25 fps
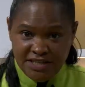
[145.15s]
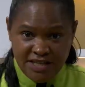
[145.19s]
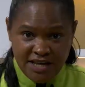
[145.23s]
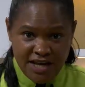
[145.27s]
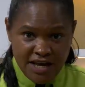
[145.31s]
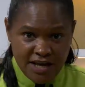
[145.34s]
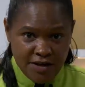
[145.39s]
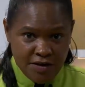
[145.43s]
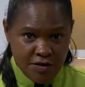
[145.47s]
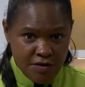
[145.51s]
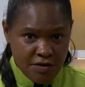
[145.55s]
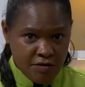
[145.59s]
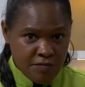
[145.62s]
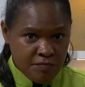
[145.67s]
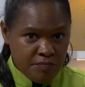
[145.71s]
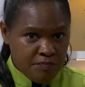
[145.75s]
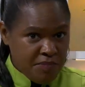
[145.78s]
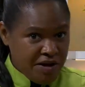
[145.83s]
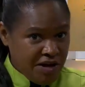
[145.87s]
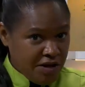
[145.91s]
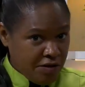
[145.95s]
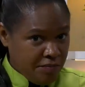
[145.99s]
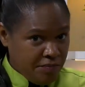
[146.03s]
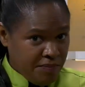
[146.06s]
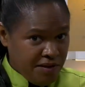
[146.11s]
yellow
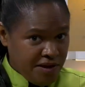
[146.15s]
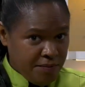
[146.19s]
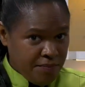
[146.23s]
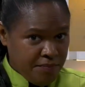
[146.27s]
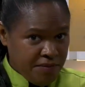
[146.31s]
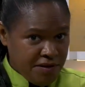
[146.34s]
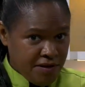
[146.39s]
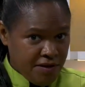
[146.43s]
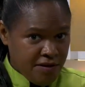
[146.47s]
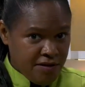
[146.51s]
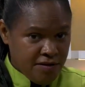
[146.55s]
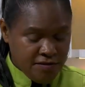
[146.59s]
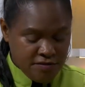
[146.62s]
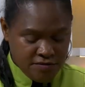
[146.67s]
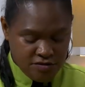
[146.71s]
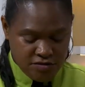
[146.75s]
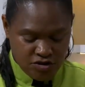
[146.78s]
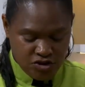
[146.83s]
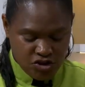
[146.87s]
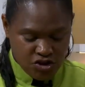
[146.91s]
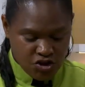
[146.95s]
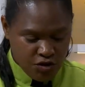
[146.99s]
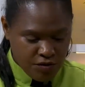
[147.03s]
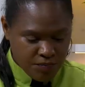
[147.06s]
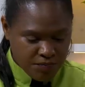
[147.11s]
bell pepper
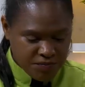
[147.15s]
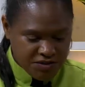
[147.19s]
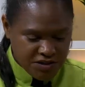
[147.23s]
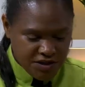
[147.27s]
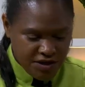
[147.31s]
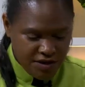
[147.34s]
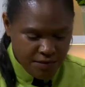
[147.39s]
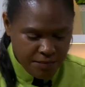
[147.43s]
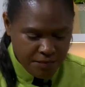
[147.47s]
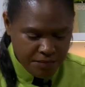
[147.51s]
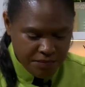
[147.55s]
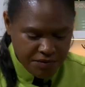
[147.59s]
chopped up,